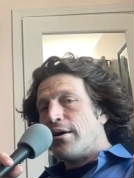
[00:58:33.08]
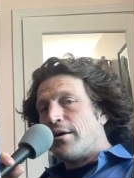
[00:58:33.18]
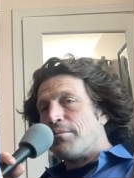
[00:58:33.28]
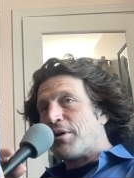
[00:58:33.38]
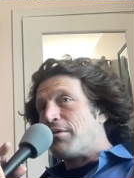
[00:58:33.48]

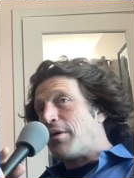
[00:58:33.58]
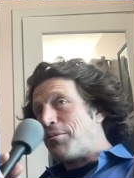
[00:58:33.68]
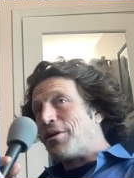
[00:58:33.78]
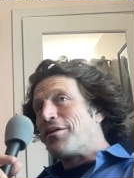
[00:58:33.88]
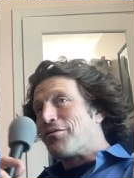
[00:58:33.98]
but I
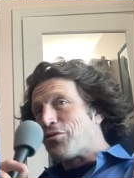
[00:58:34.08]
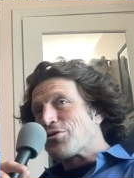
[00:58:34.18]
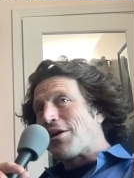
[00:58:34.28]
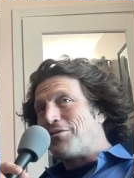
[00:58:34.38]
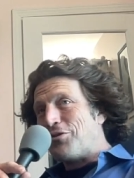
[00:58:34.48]
mean, of
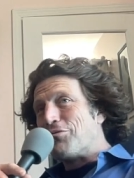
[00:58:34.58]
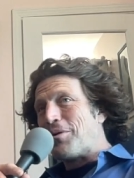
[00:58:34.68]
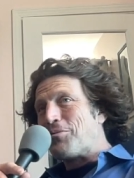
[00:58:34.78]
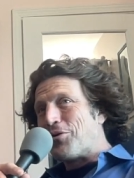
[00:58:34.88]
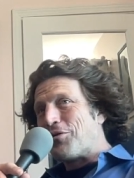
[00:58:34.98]
course, I do
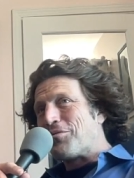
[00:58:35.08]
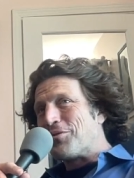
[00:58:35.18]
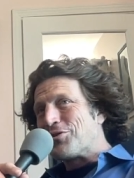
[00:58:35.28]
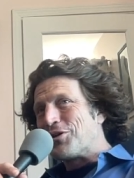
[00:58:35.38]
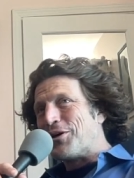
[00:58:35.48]
remember her from
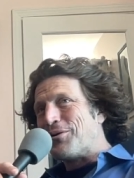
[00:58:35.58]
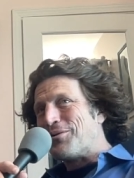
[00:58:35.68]
the show.